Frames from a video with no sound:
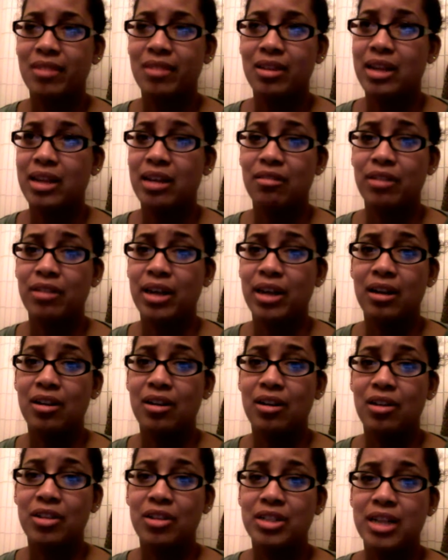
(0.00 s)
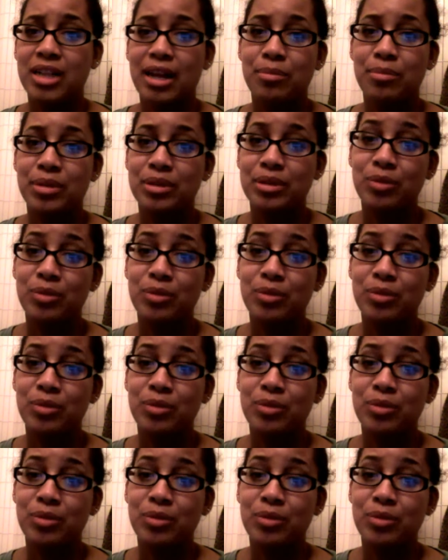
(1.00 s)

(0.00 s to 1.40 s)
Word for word: they don't get it all the time, but